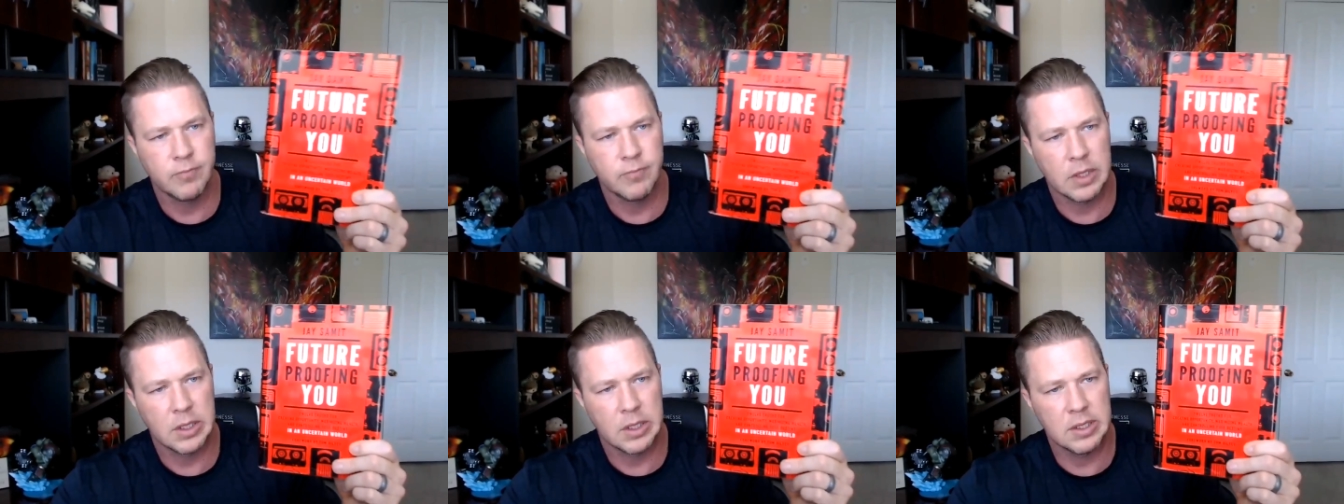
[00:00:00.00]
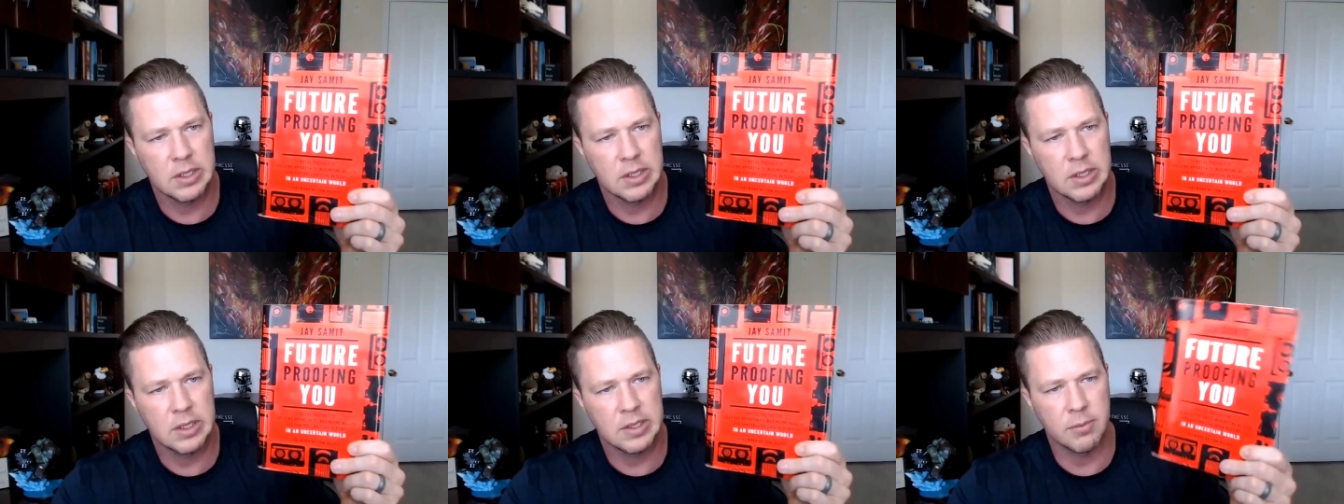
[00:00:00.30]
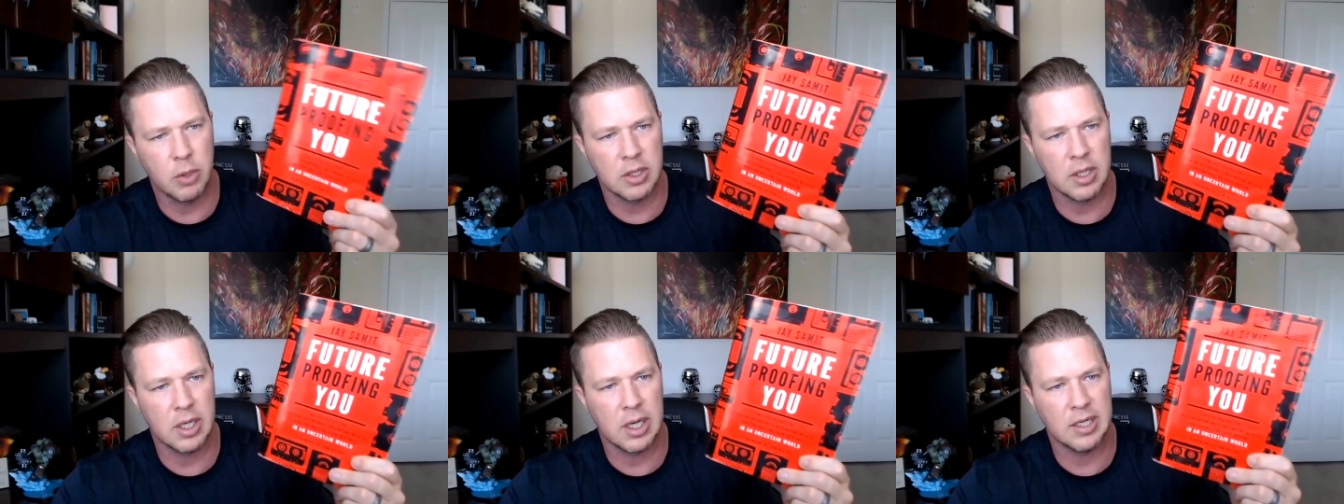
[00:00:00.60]
is a
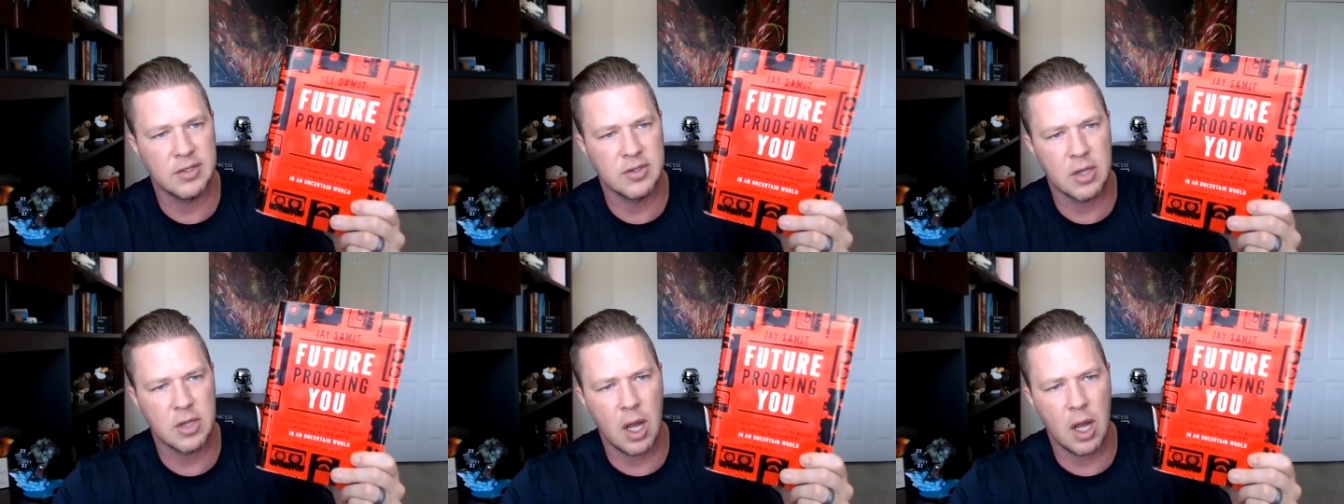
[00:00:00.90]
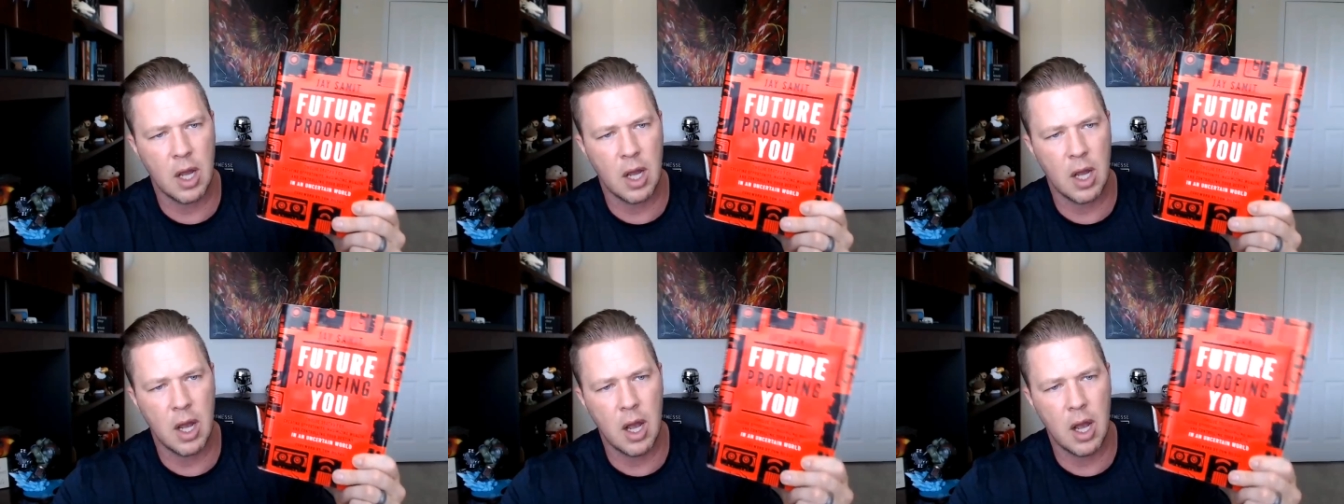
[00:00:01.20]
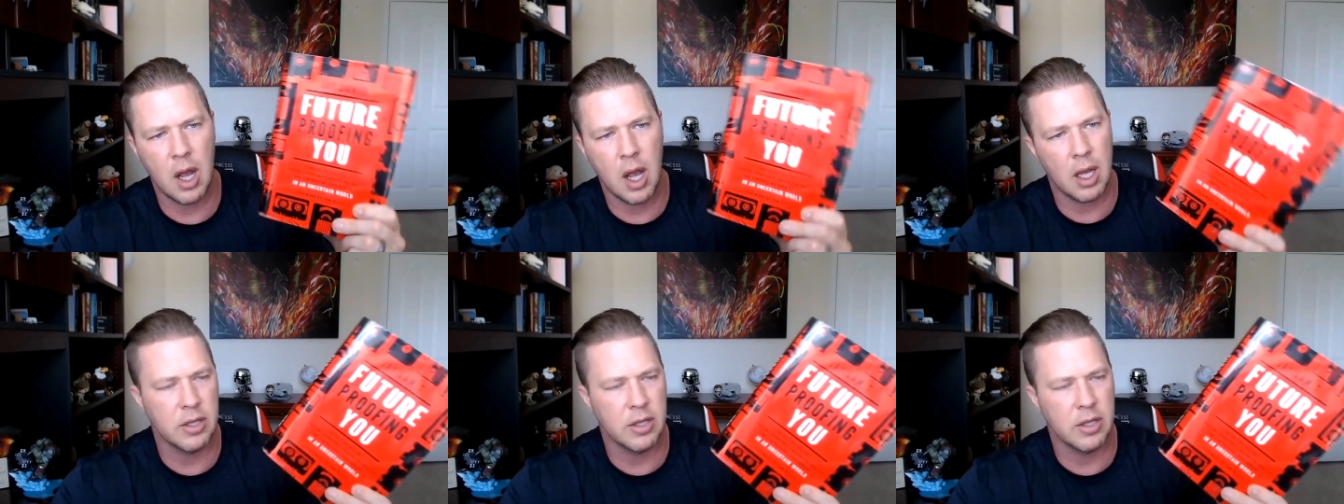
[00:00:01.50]
book that i saw
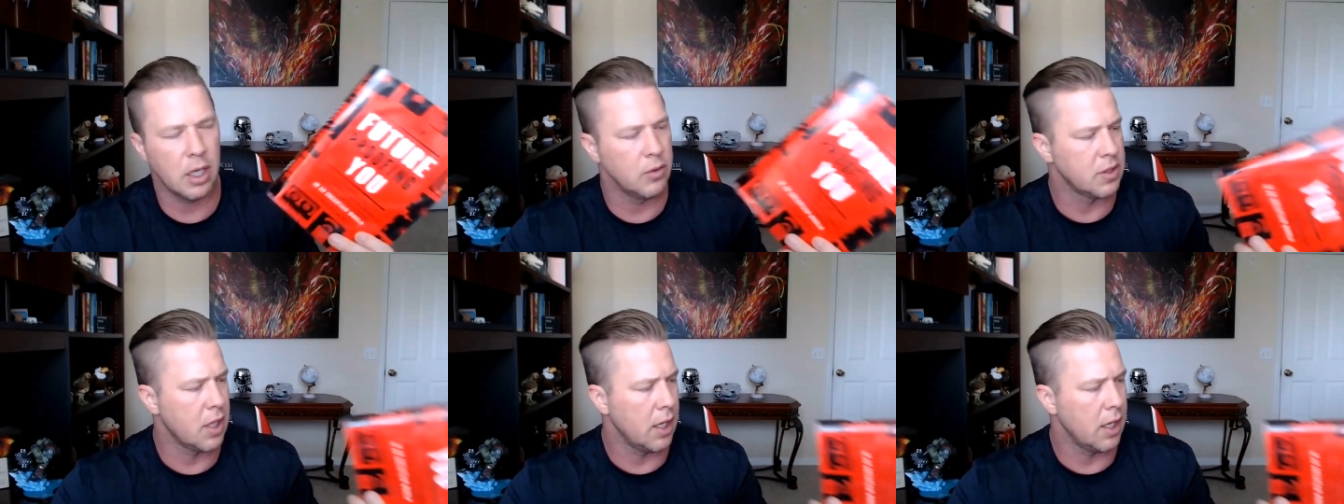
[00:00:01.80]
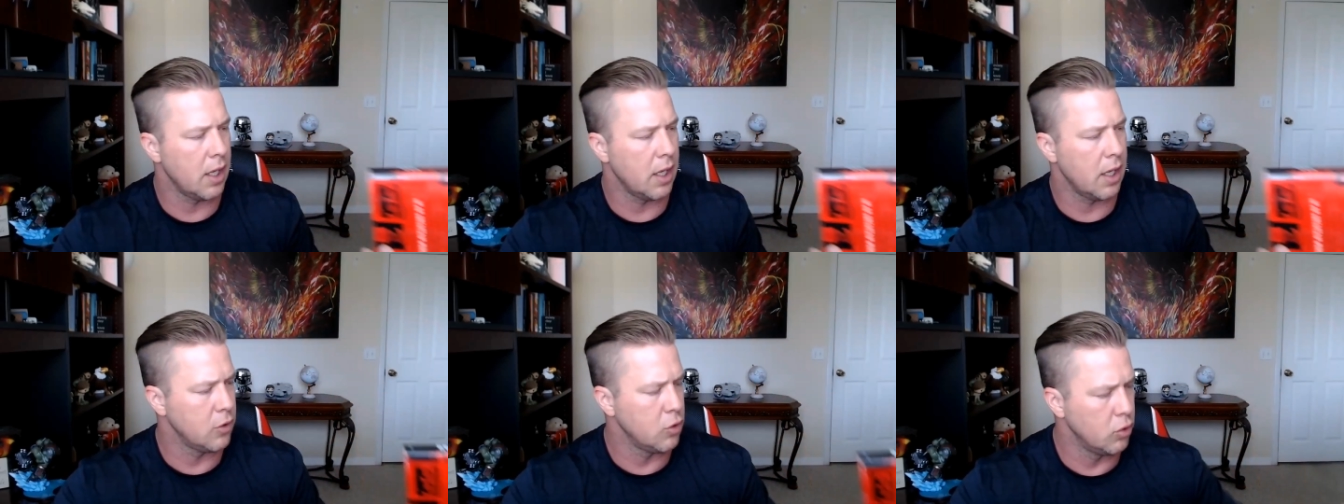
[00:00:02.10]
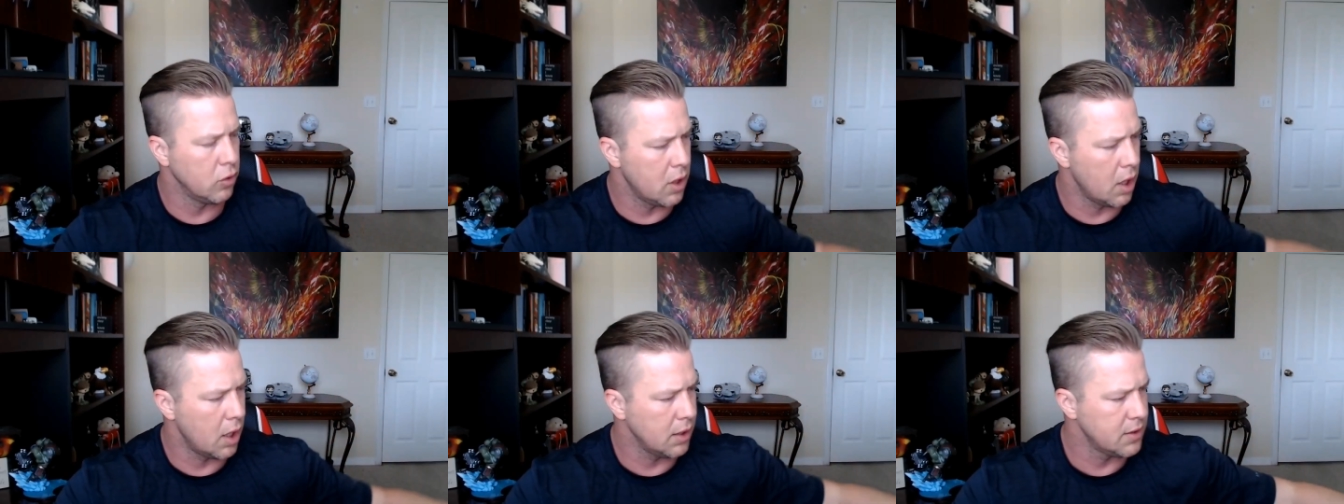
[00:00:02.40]
i thought it was kind of a cool
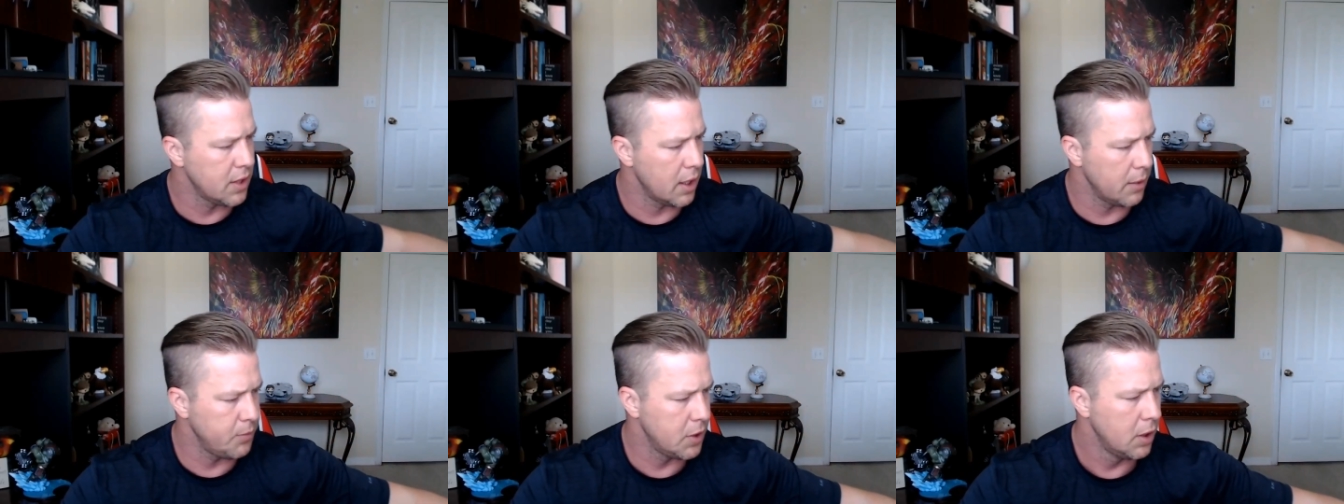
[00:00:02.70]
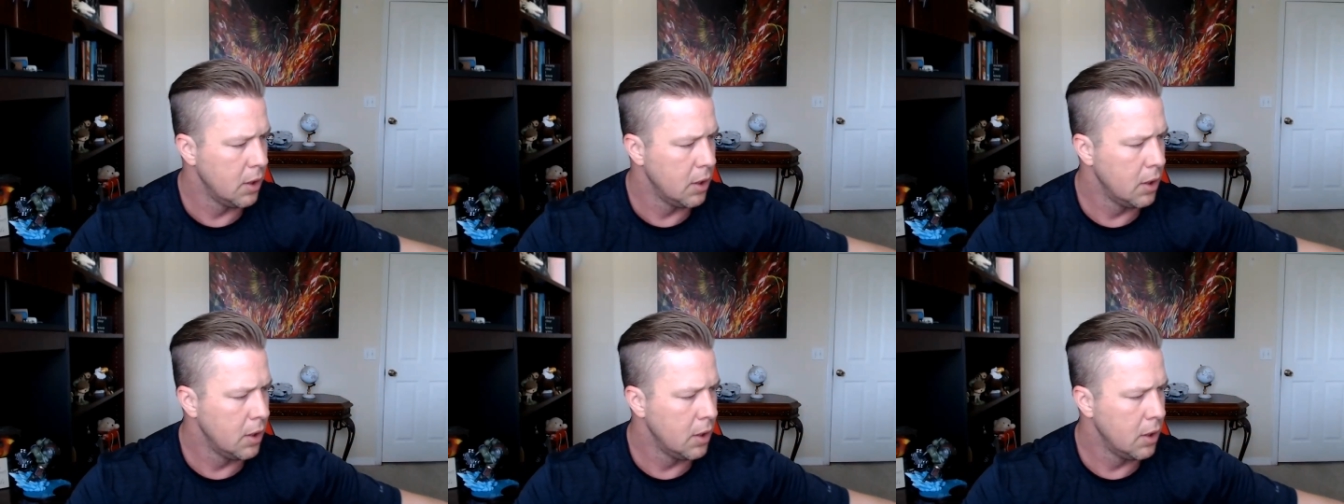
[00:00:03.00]
concept